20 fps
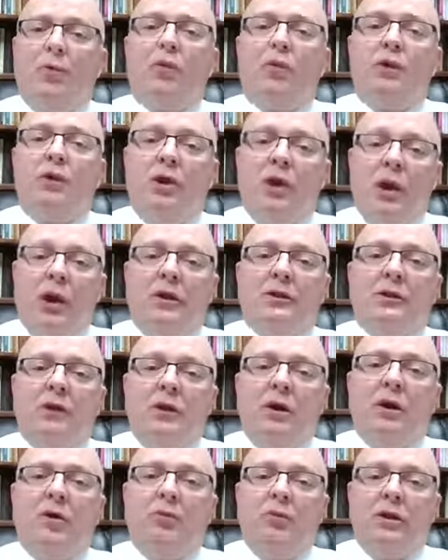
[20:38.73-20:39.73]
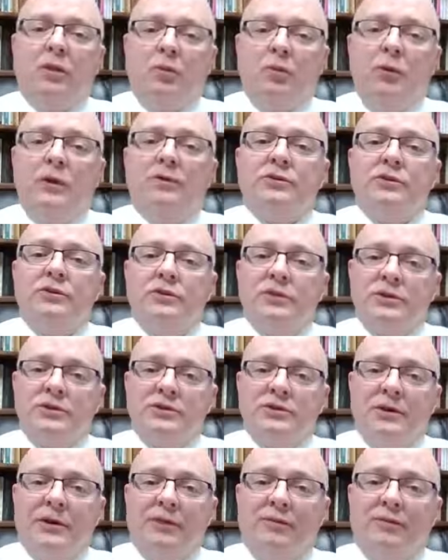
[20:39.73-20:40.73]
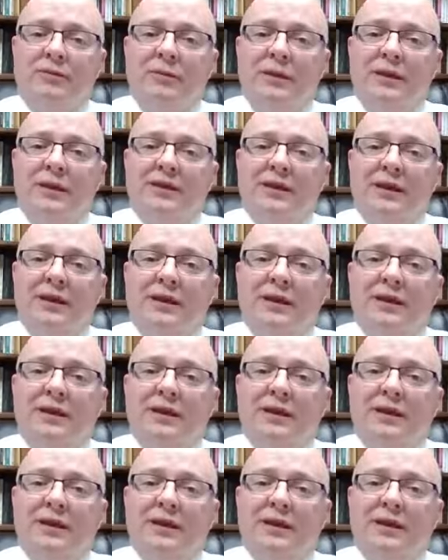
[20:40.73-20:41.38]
We're not the only ones who are suffering.